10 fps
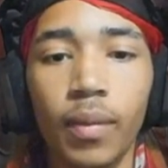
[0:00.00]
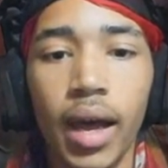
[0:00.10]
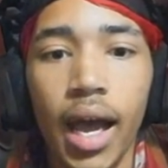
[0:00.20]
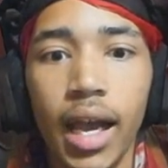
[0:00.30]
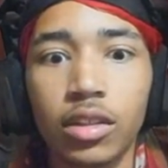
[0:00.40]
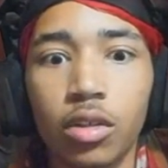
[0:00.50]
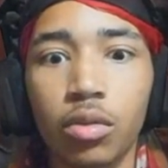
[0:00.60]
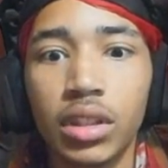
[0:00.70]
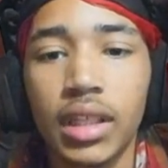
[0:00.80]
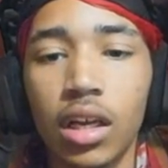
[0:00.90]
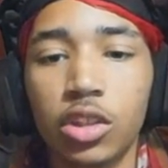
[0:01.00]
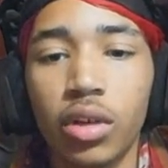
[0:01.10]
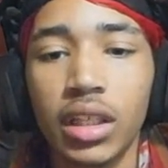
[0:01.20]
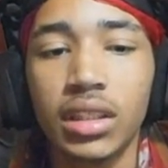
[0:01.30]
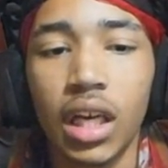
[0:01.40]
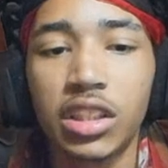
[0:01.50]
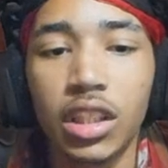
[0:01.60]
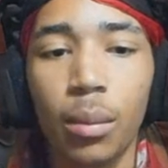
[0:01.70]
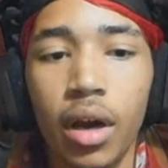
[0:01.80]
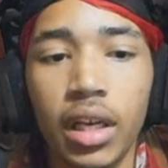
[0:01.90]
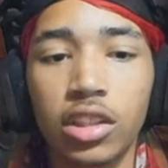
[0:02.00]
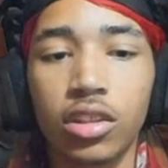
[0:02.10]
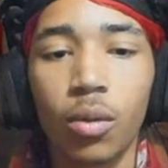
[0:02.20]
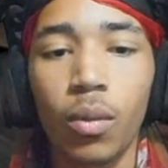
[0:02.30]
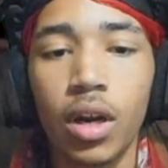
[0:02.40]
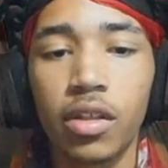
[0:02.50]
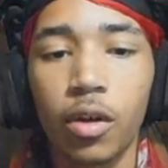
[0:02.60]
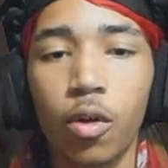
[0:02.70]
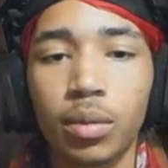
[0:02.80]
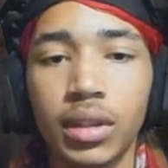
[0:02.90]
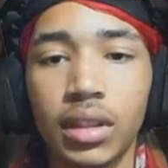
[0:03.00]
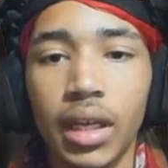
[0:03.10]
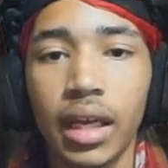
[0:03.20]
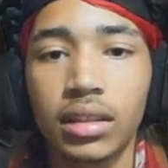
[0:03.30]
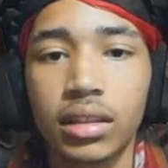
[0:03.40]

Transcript: eyes and reached out to try touching the markings on one of the corpse's necks.